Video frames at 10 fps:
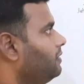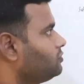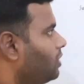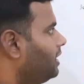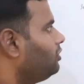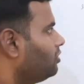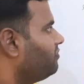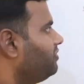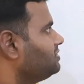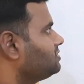So I'll
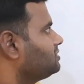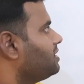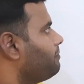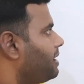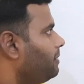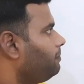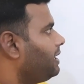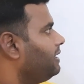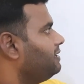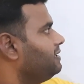talk first map
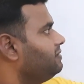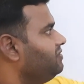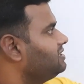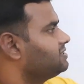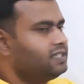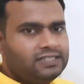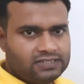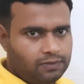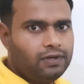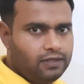and then WeakSet is
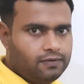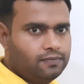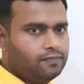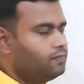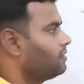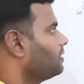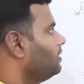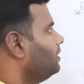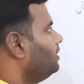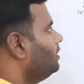similar.
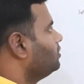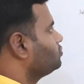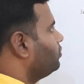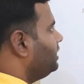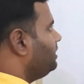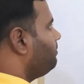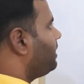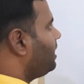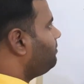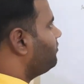So in
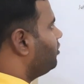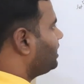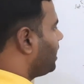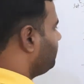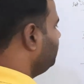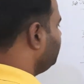map, what happened?